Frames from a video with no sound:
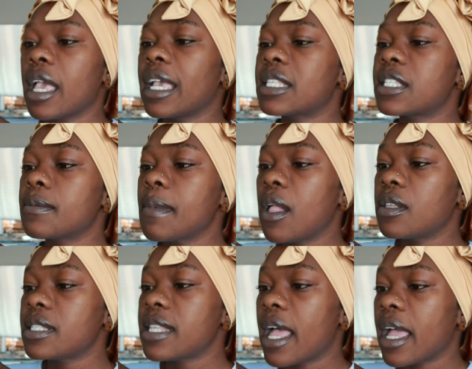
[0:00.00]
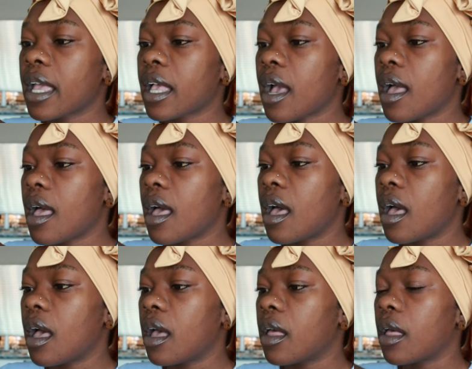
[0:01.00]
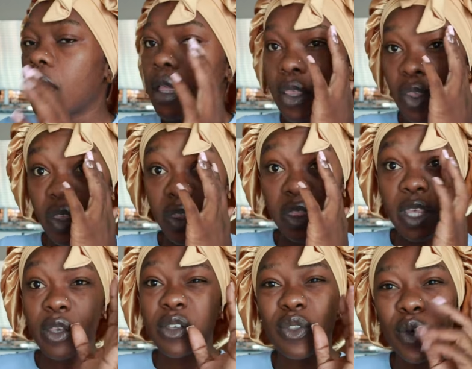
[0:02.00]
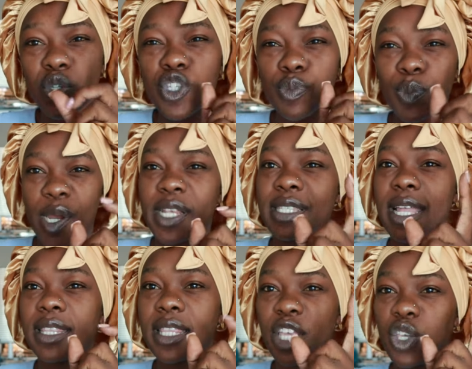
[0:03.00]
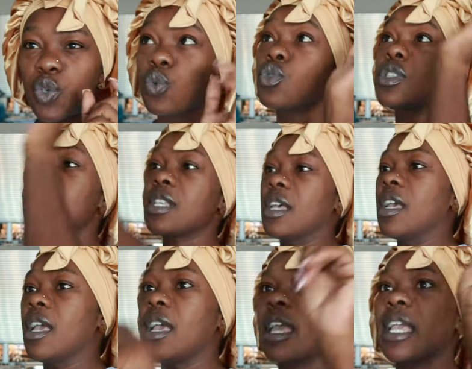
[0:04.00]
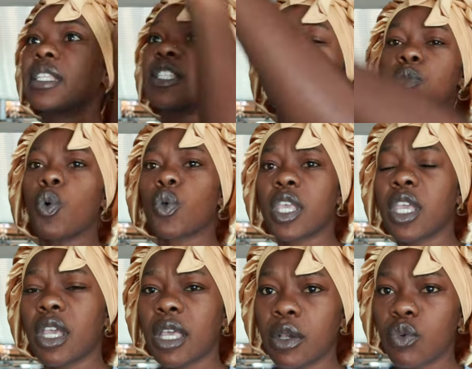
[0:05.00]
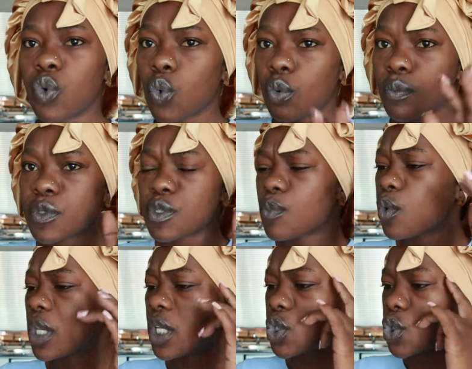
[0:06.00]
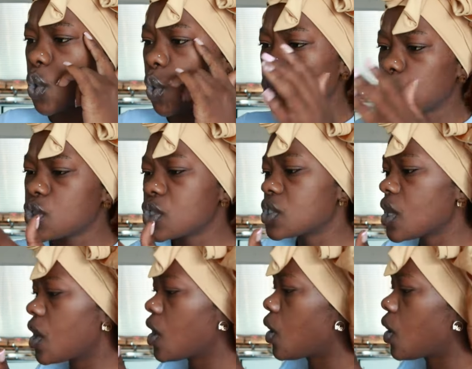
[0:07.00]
It smells like those sprays that they use in smoking rooms, smoking zones.